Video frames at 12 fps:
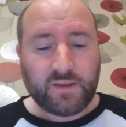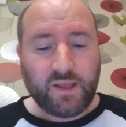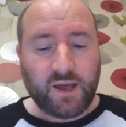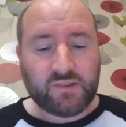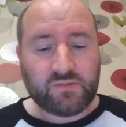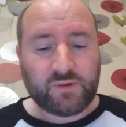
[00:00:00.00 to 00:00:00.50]

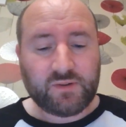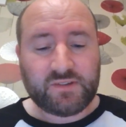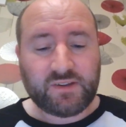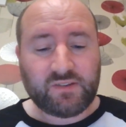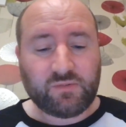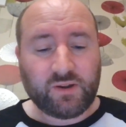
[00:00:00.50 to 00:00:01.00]
and it's one of those
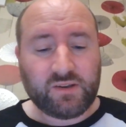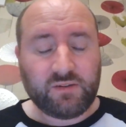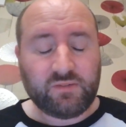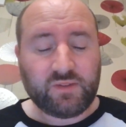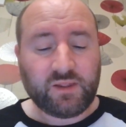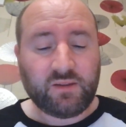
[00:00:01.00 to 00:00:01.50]
things where I do
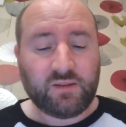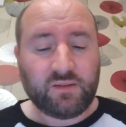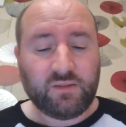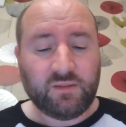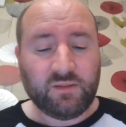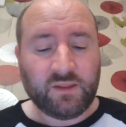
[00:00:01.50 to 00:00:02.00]
think
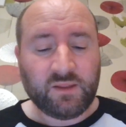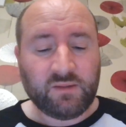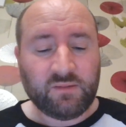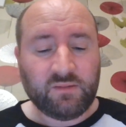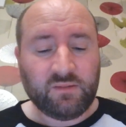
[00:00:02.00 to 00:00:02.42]
the